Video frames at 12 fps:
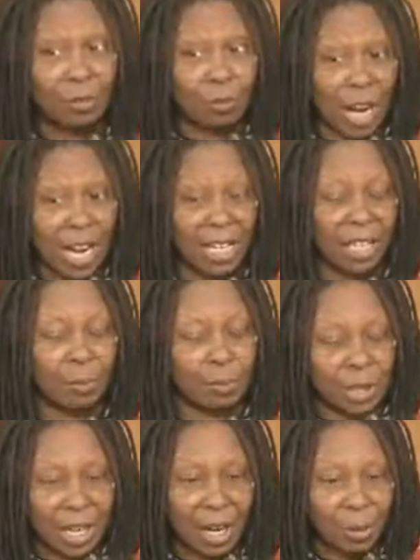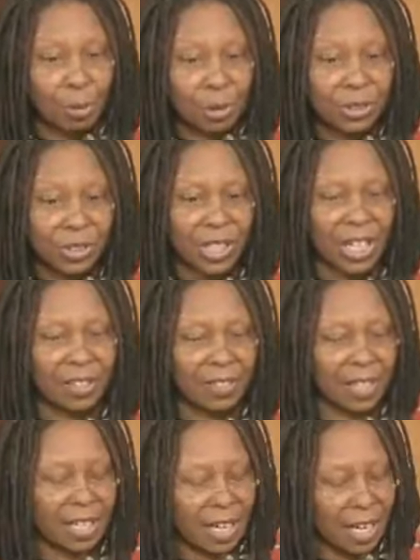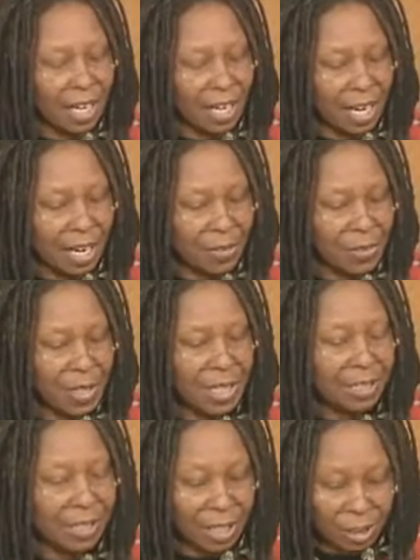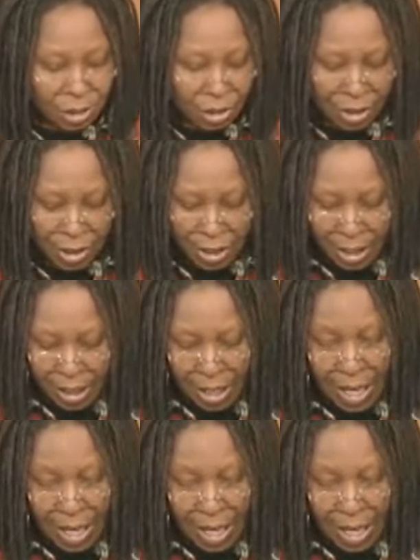right. But I will say that I, I think it's interesting